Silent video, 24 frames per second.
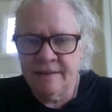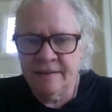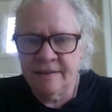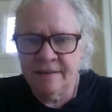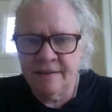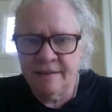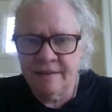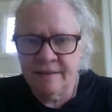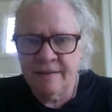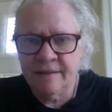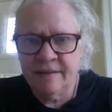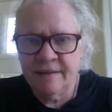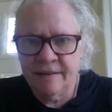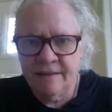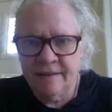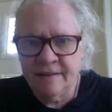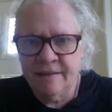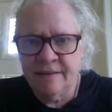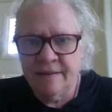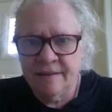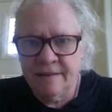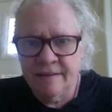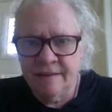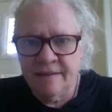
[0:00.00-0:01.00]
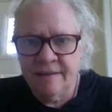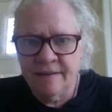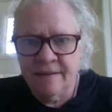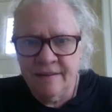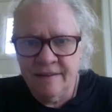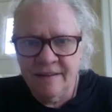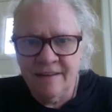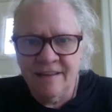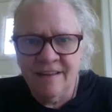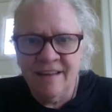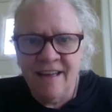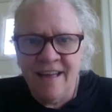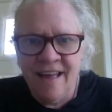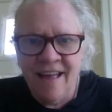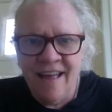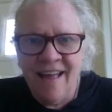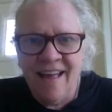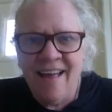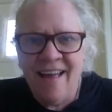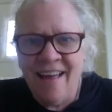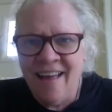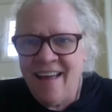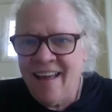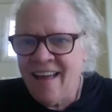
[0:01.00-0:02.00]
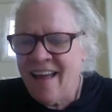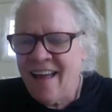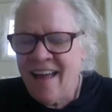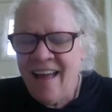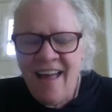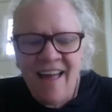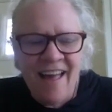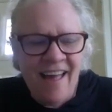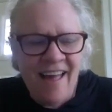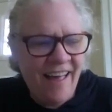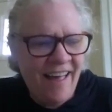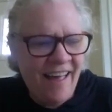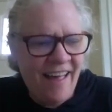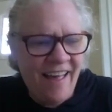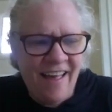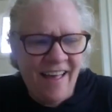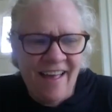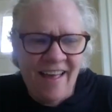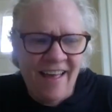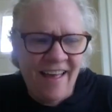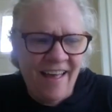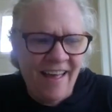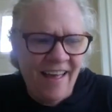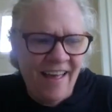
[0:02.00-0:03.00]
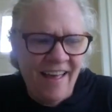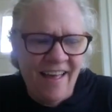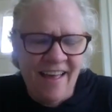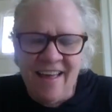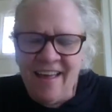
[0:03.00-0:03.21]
(not speaking)